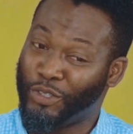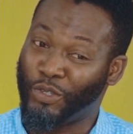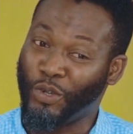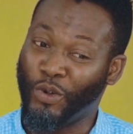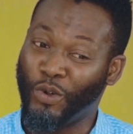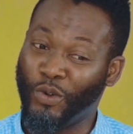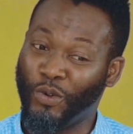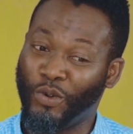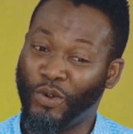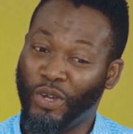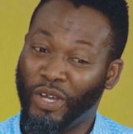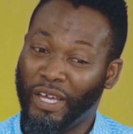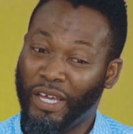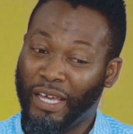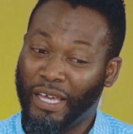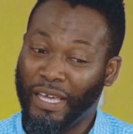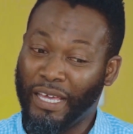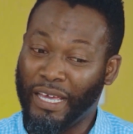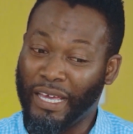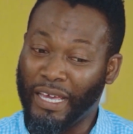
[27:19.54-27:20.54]
So
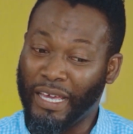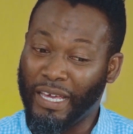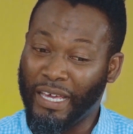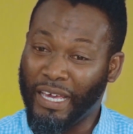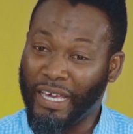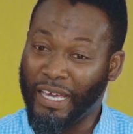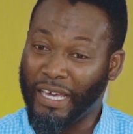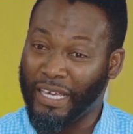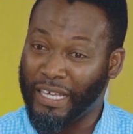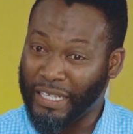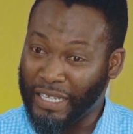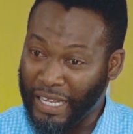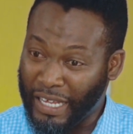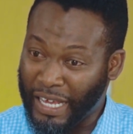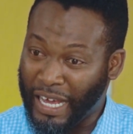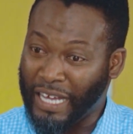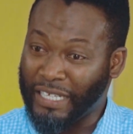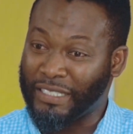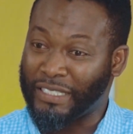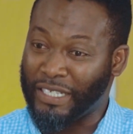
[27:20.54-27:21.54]
it
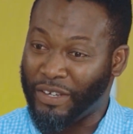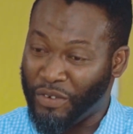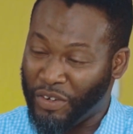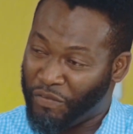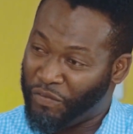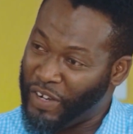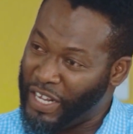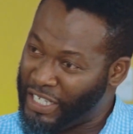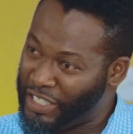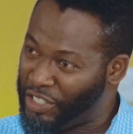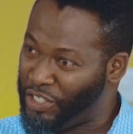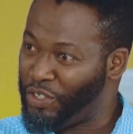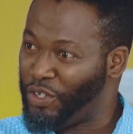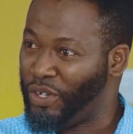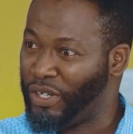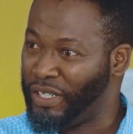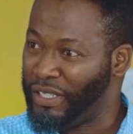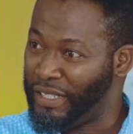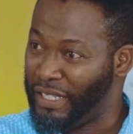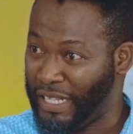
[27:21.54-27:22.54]
has a reflection
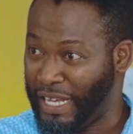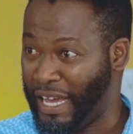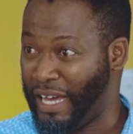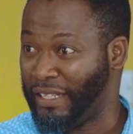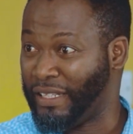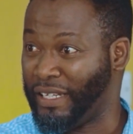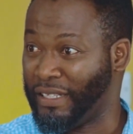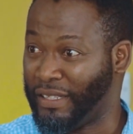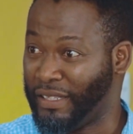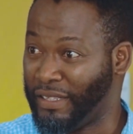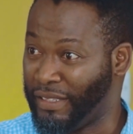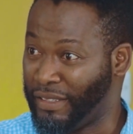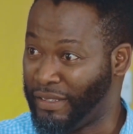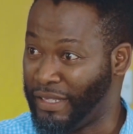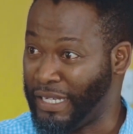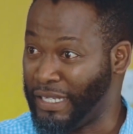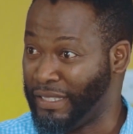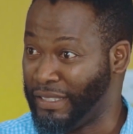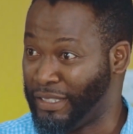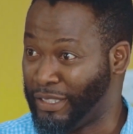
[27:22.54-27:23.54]
on the other
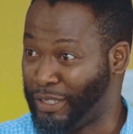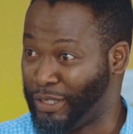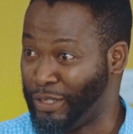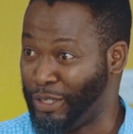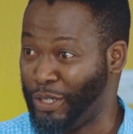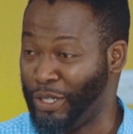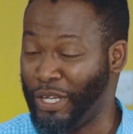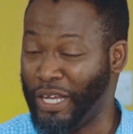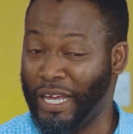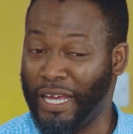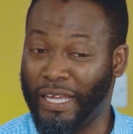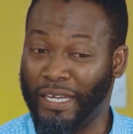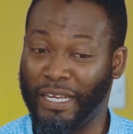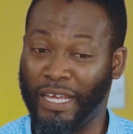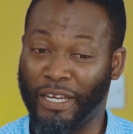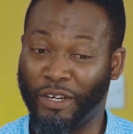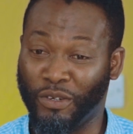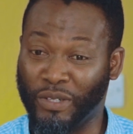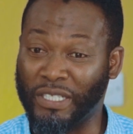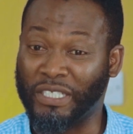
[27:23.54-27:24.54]
things, and
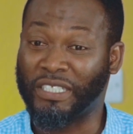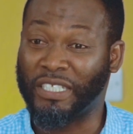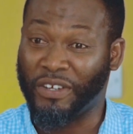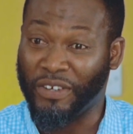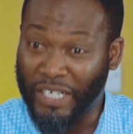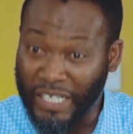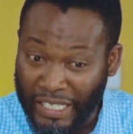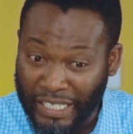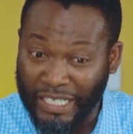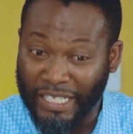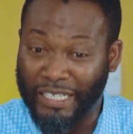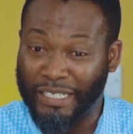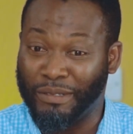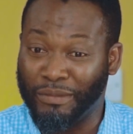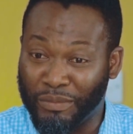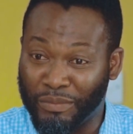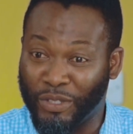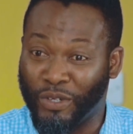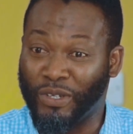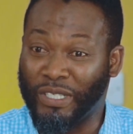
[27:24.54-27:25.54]
not necessarily
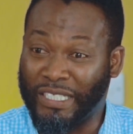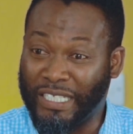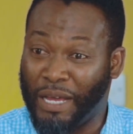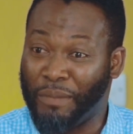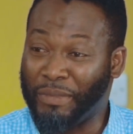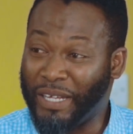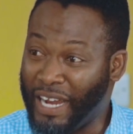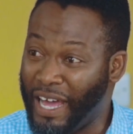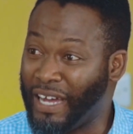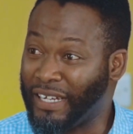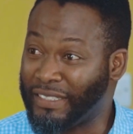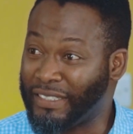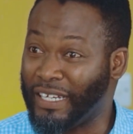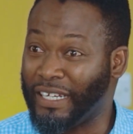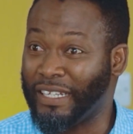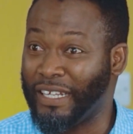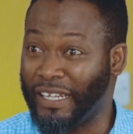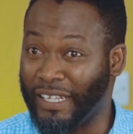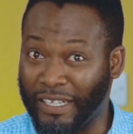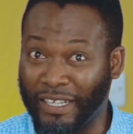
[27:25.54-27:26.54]
because I'm an
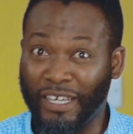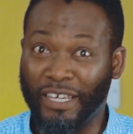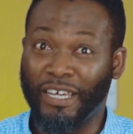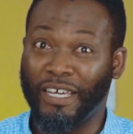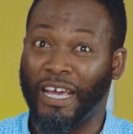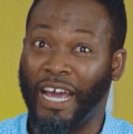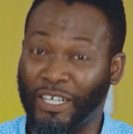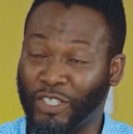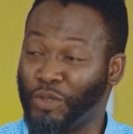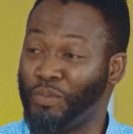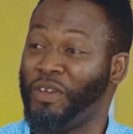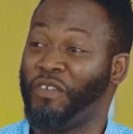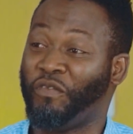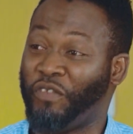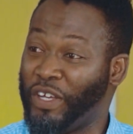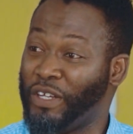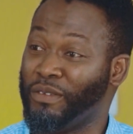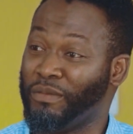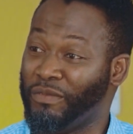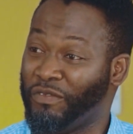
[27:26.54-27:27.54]
actor, then it has to be
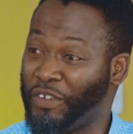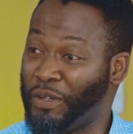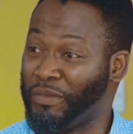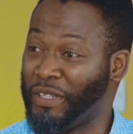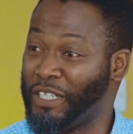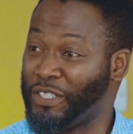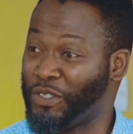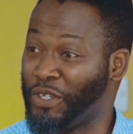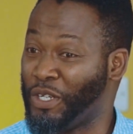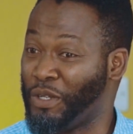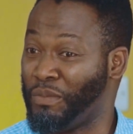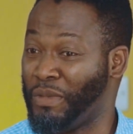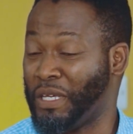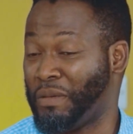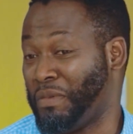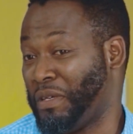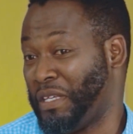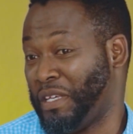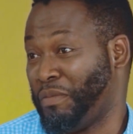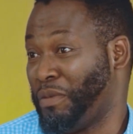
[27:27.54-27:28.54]
film that's going to
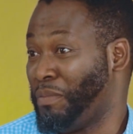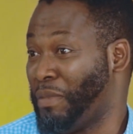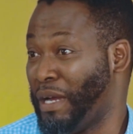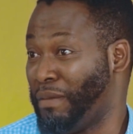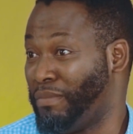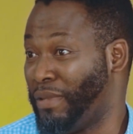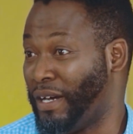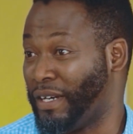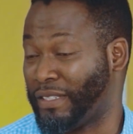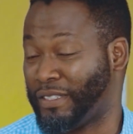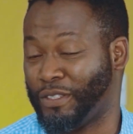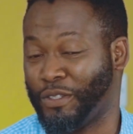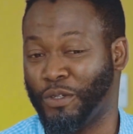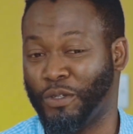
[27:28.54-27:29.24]
give me my bucks,